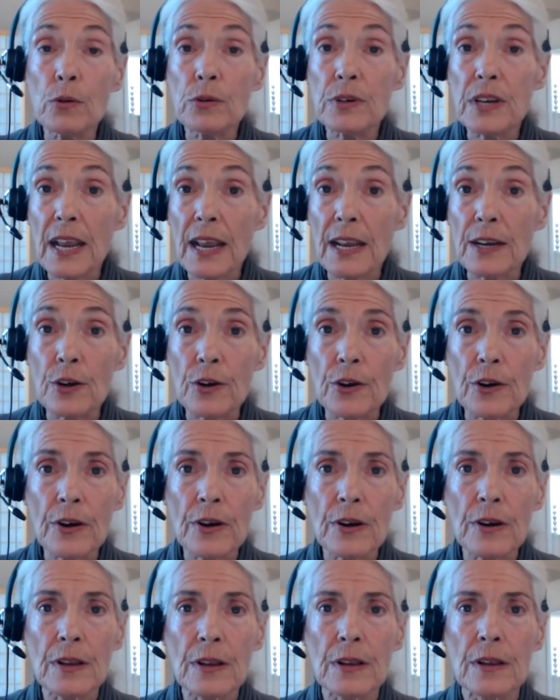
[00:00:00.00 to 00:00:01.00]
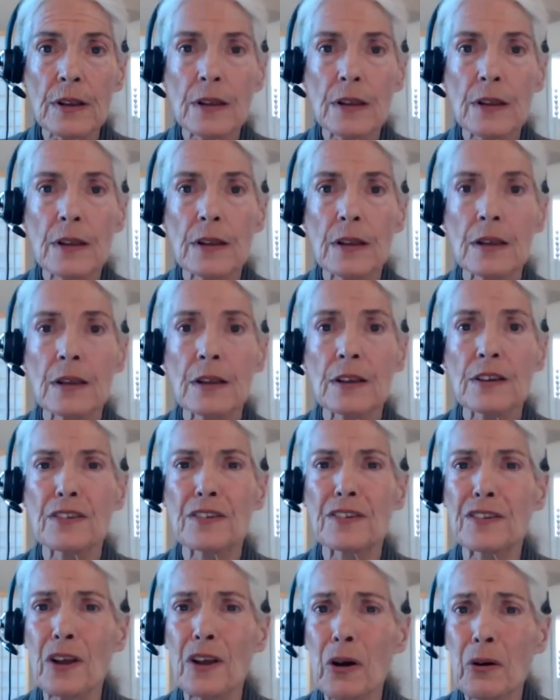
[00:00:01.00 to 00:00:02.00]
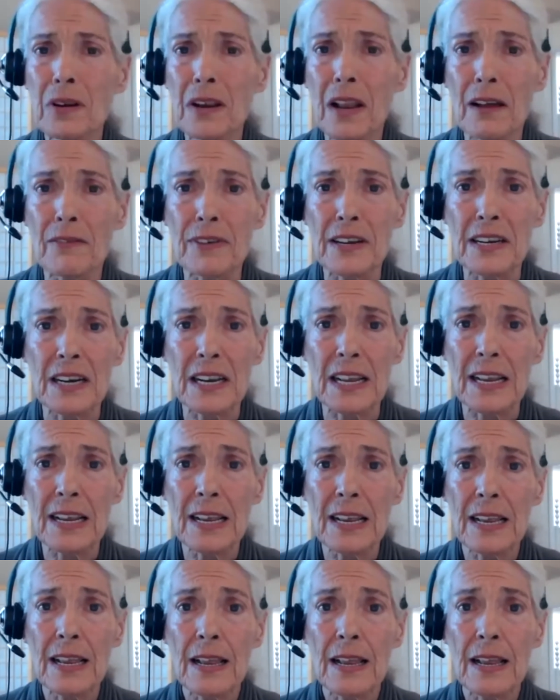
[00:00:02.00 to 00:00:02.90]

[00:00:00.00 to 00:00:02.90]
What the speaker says: tender, so lovingly.